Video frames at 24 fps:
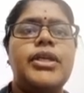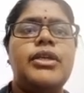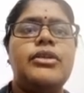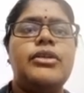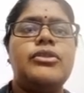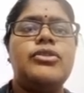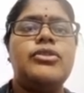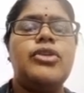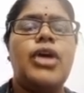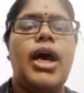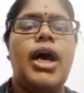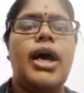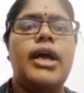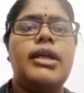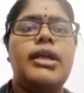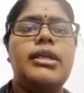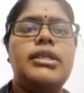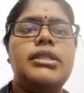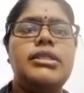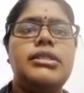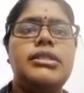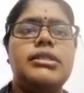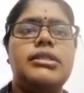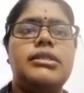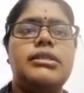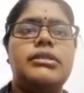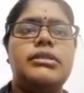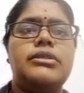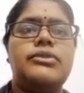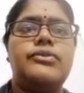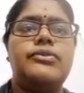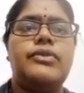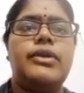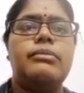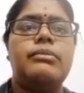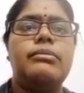So hardness
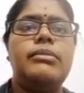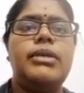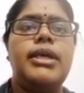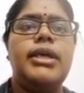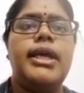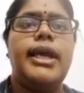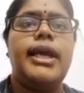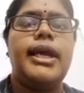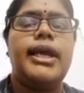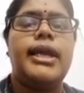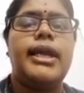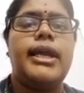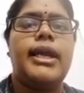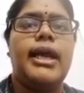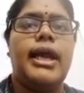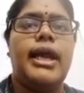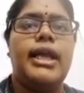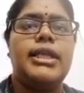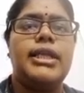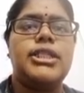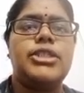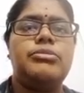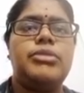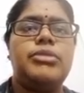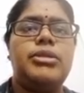results from calcium